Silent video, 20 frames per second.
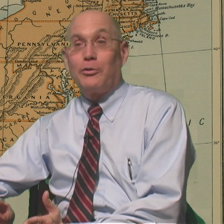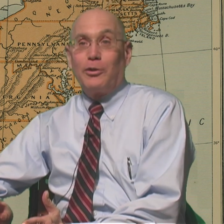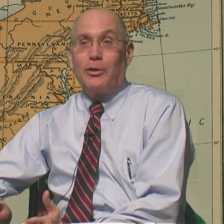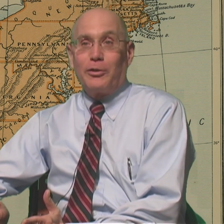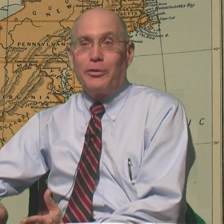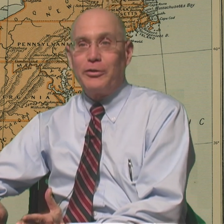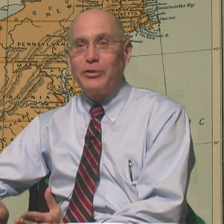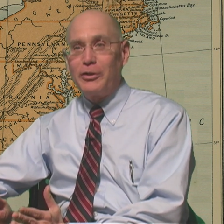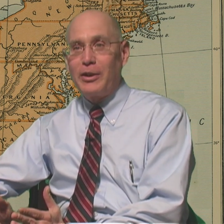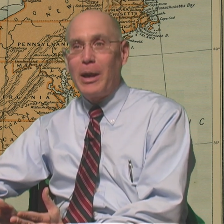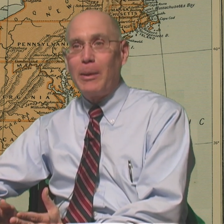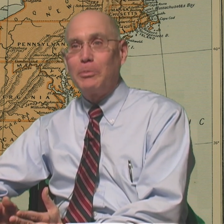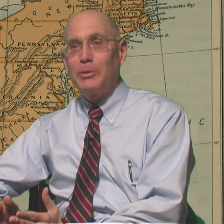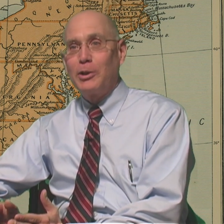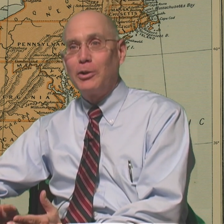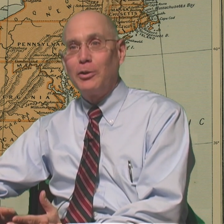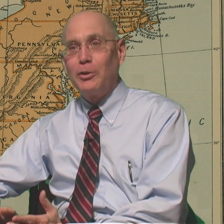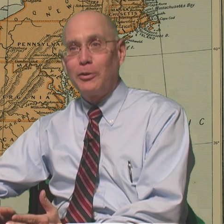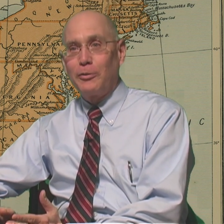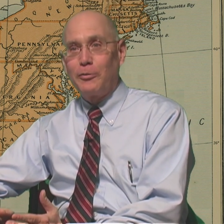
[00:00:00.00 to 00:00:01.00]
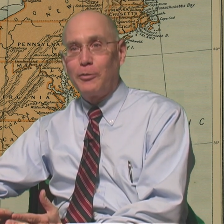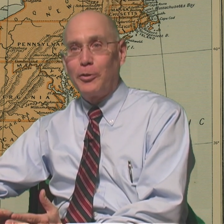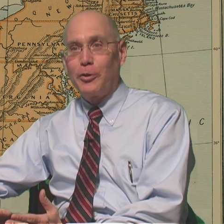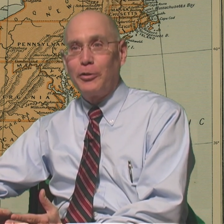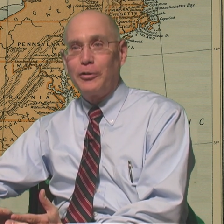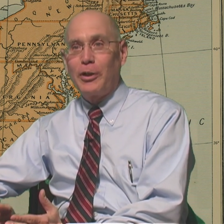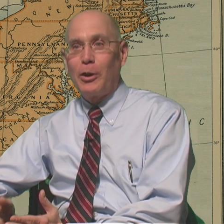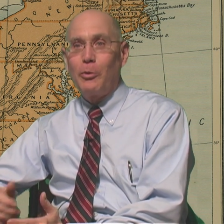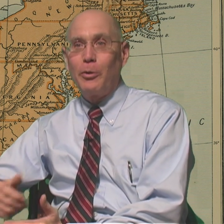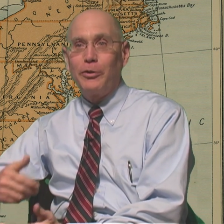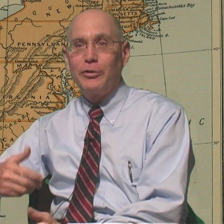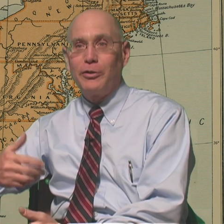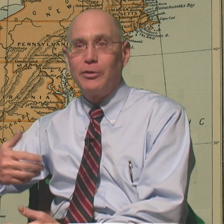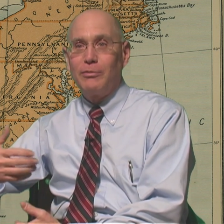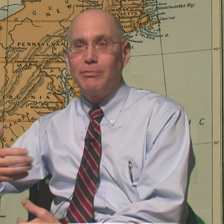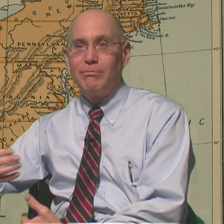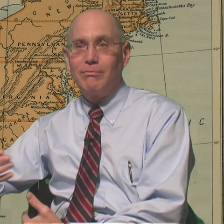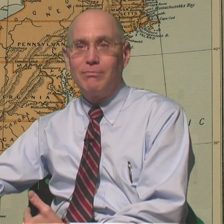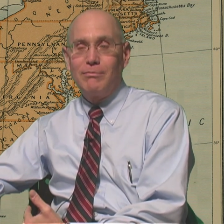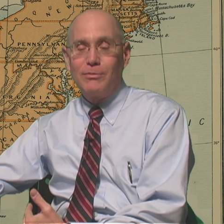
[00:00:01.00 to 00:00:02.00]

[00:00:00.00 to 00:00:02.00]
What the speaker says: a little skeptical at first. I wasn't